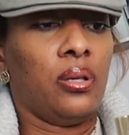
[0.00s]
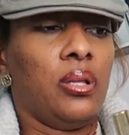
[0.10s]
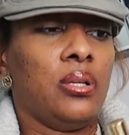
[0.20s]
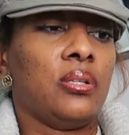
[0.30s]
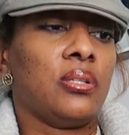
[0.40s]

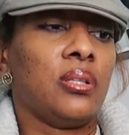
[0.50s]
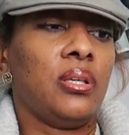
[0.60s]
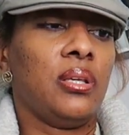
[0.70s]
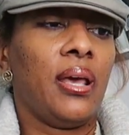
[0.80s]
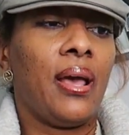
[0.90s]
It is
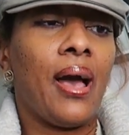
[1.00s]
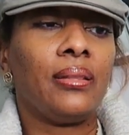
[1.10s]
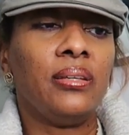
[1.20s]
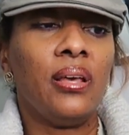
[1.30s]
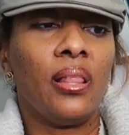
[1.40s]
the
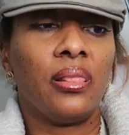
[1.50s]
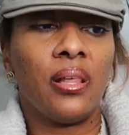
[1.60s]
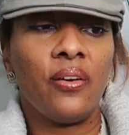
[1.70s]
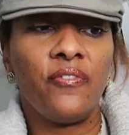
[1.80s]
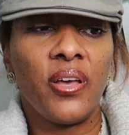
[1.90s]
Kayali
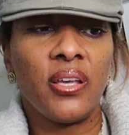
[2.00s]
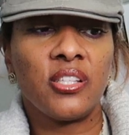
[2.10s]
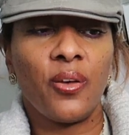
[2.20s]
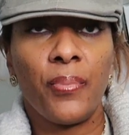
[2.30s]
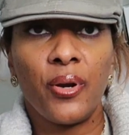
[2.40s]
Love
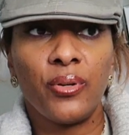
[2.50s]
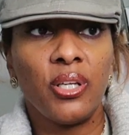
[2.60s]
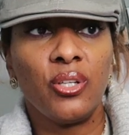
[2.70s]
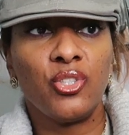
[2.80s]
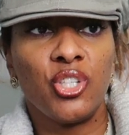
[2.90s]
Fest
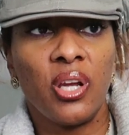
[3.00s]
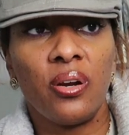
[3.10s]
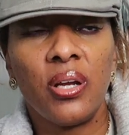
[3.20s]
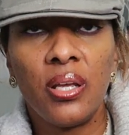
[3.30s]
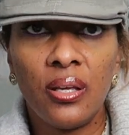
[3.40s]
Burning
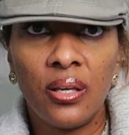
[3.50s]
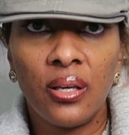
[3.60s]
Cherry.